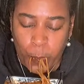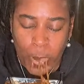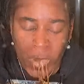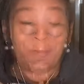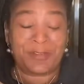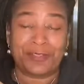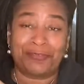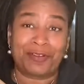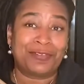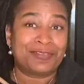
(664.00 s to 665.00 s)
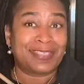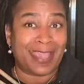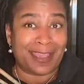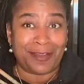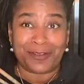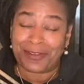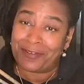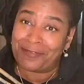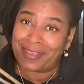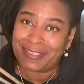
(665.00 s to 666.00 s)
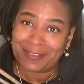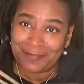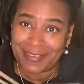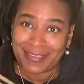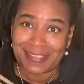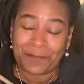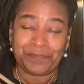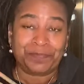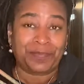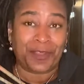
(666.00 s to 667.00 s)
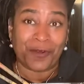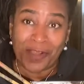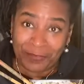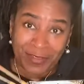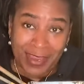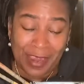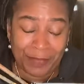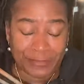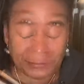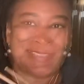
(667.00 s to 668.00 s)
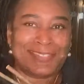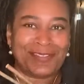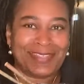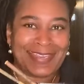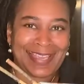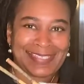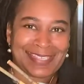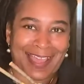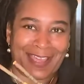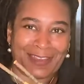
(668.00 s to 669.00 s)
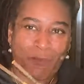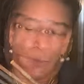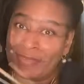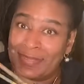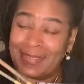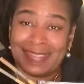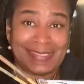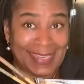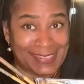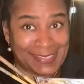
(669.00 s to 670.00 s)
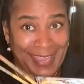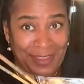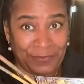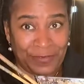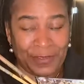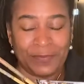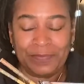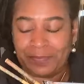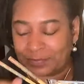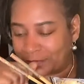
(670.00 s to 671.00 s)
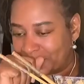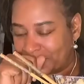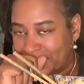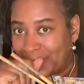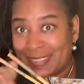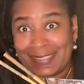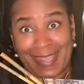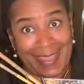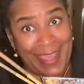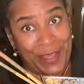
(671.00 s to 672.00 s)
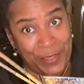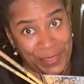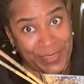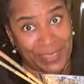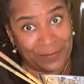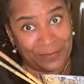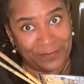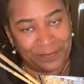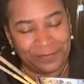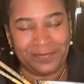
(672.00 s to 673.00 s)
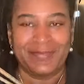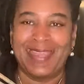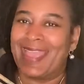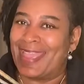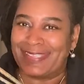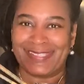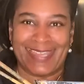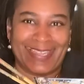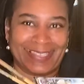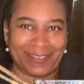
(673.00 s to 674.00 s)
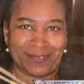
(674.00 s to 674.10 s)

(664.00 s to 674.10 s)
gonna throw down on the rest of this off camera. Until the next time, stay safe, stay healthy, and stay lifted. I